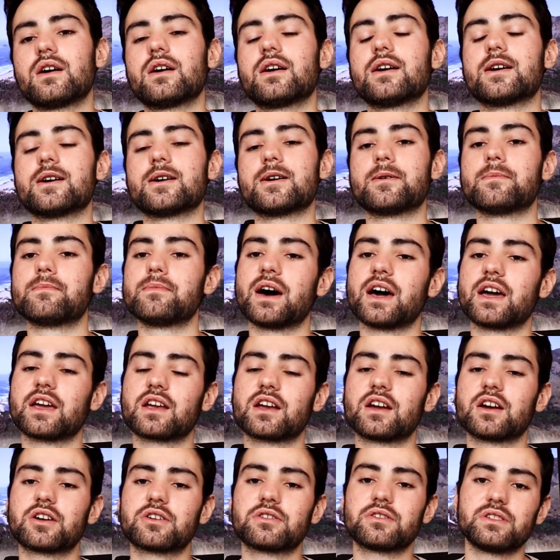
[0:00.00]
I
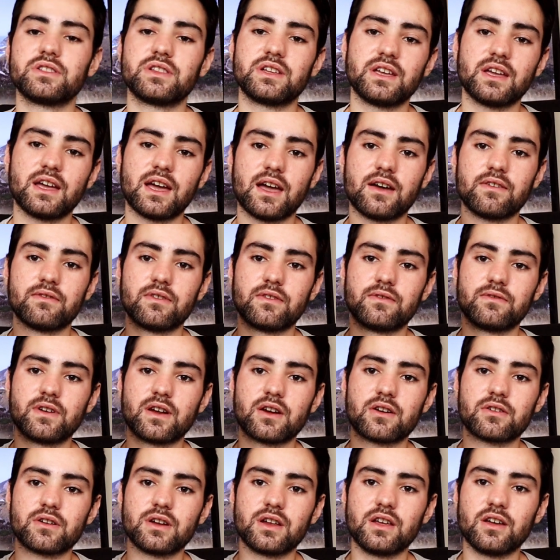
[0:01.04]
currently have a
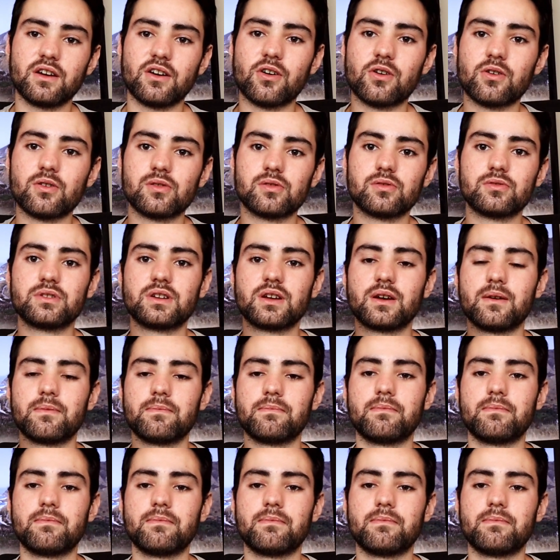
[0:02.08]
very old